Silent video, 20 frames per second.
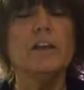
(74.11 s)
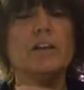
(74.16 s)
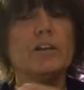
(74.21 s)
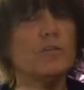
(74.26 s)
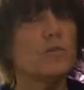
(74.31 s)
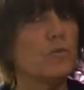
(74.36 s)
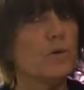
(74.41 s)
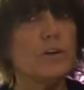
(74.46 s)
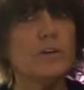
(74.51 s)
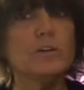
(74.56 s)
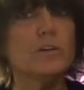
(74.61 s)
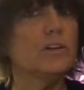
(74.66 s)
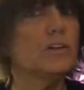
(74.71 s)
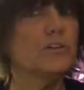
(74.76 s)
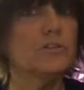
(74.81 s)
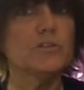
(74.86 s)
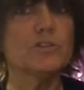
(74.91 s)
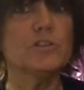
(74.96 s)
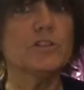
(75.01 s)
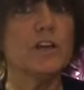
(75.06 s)
If we don't
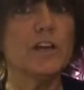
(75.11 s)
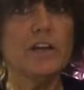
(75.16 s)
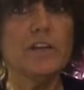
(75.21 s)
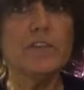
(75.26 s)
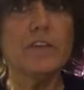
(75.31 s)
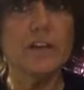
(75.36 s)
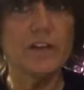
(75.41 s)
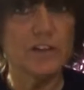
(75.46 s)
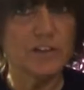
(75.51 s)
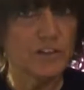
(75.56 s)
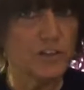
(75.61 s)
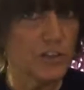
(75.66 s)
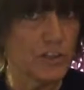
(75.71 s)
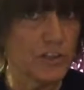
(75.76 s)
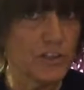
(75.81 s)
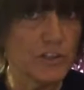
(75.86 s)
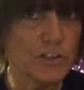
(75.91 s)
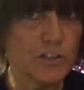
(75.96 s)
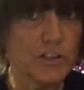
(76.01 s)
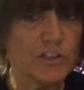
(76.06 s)
understand that, it's
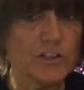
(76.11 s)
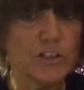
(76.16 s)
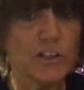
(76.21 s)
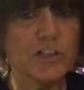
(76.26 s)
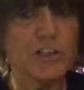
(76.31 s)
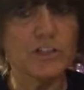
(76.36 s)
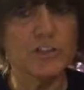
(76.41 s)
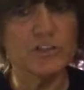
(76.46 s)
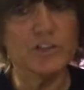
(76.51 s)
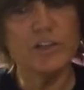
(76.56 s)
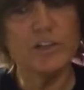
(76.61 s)
easy to get